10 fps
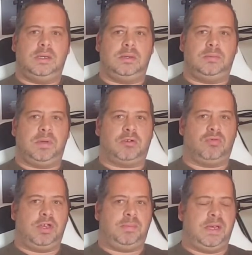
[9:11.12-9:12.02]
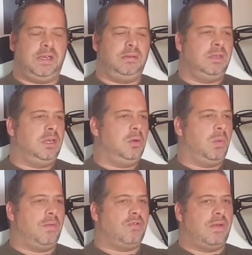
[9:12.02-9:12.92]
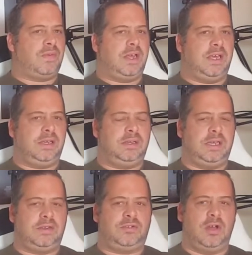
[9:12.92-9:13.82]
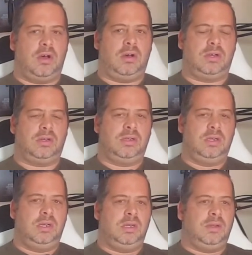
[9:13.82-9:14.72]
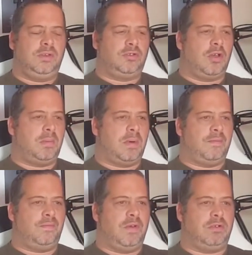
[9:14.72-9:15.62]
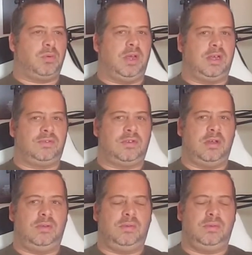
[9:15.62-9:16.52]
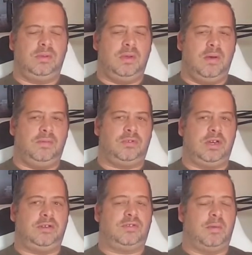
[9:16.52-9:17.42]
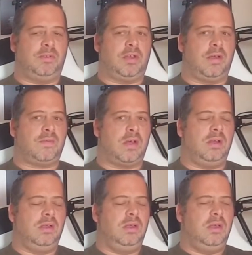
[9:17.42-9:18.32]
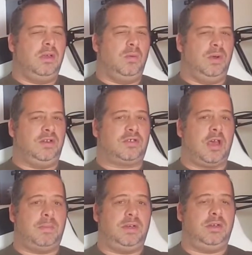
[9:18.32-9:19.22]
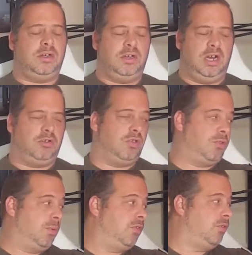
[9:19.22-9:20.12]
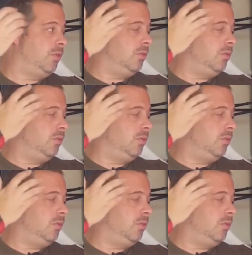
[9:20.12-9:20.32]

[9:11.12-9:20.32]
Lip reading: It's a bit creepy. Weather over here gets dark this time of month very quick. So obviously summer's over, winter's coming, nearly Christmas.